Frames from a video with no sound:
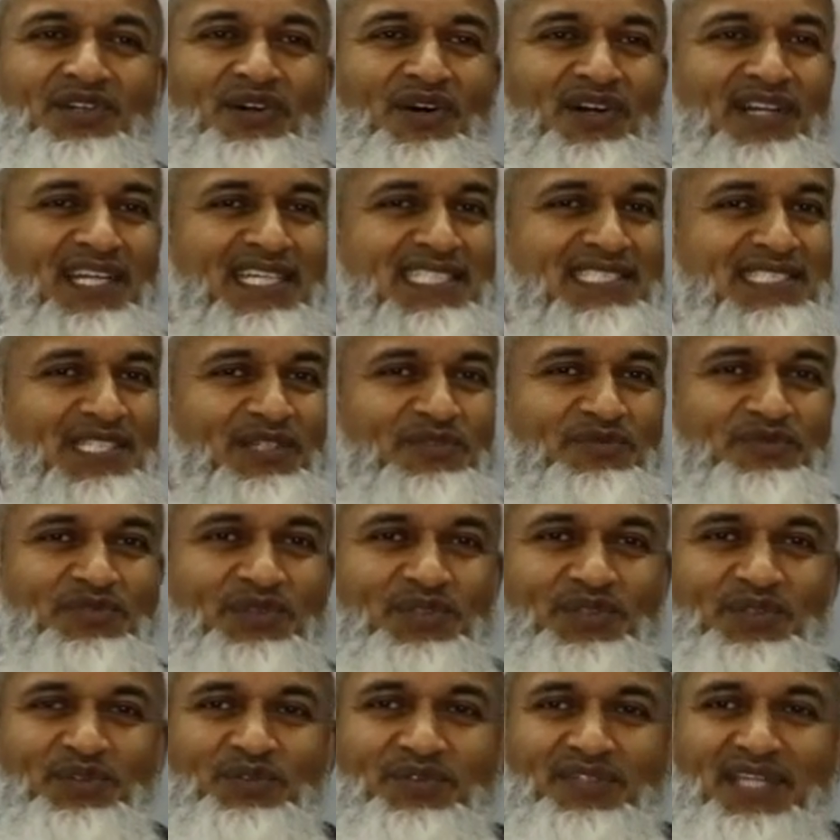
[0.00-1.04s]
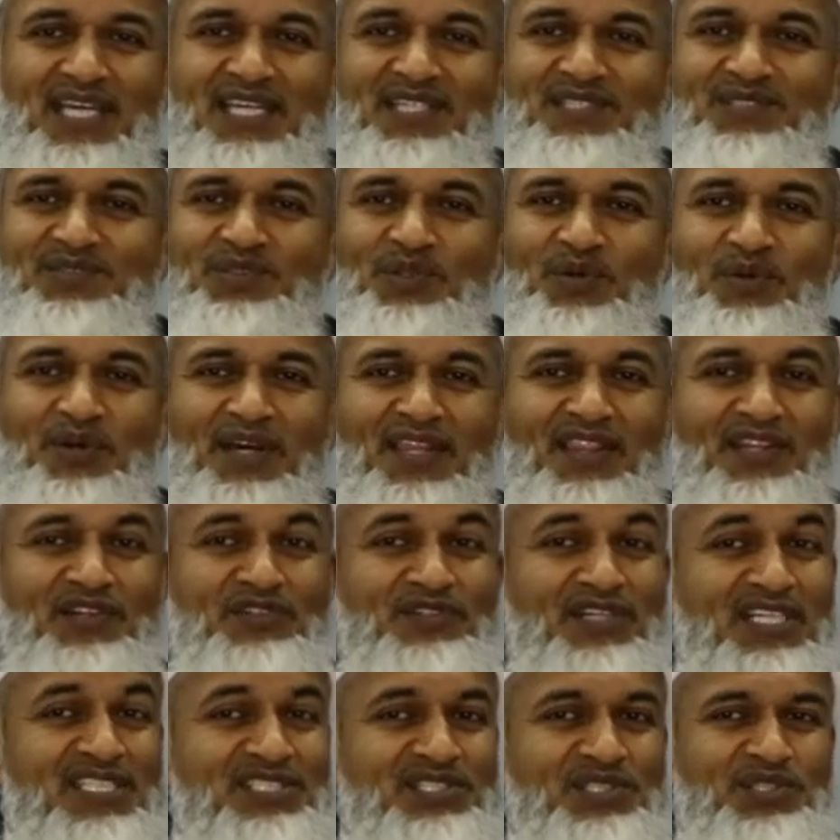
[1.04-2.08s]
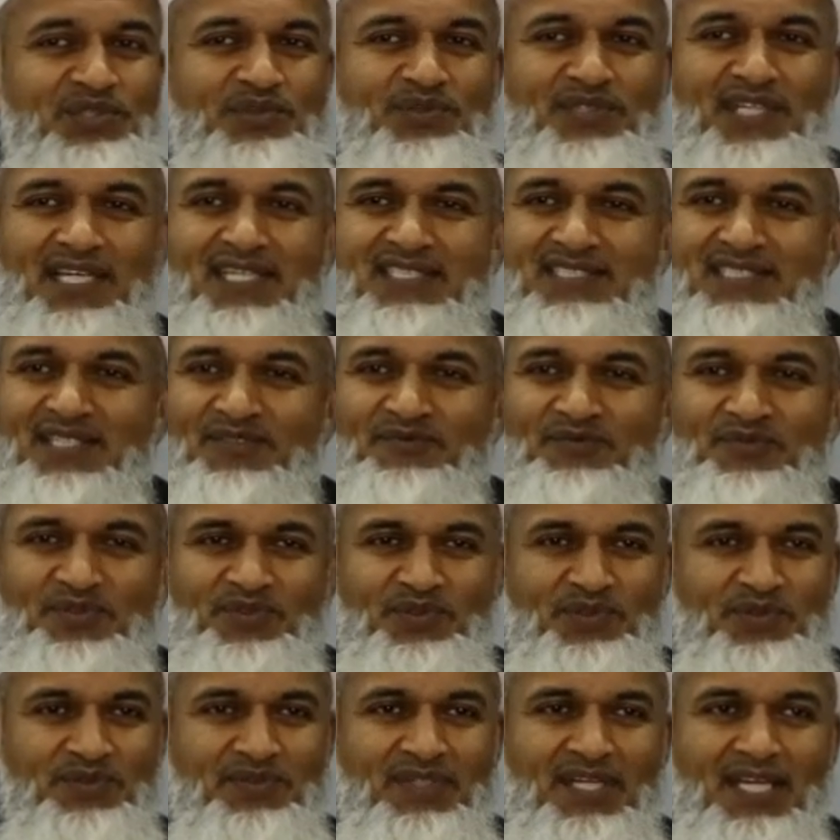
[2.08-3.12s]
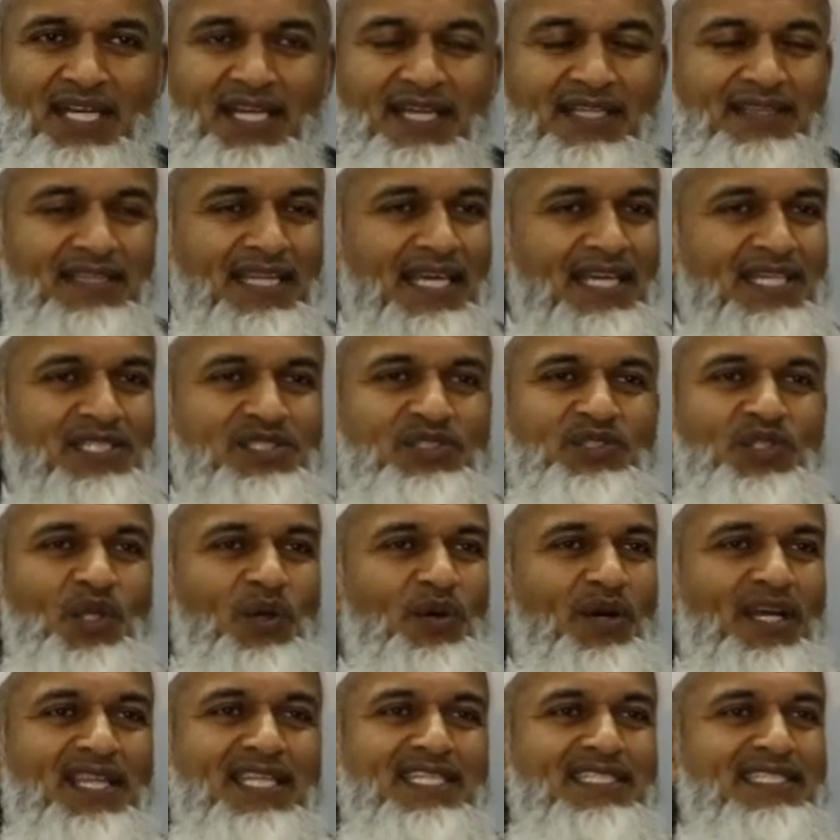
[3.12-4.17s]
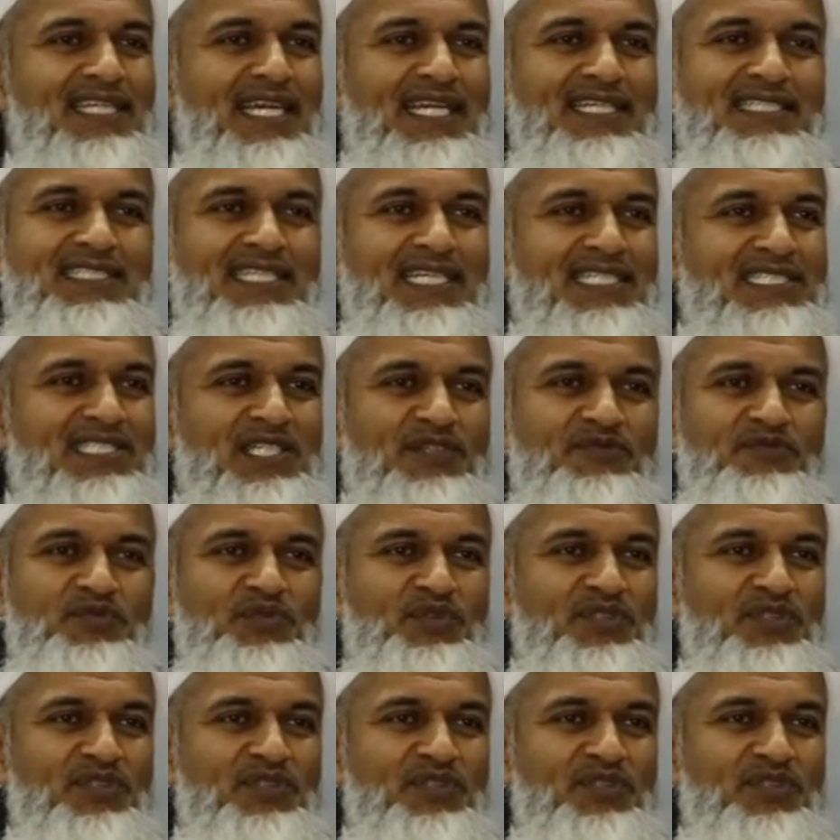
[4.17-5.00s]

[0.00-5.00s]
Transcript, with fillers: God except for you. There is no other rescuer except for you. There is no other deity except for